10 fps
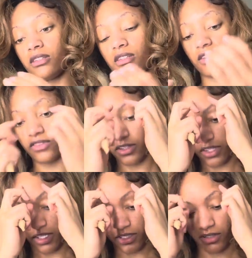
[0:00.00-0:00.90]
if they're
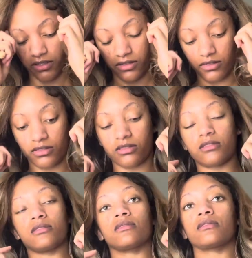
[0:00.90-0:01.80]
that close,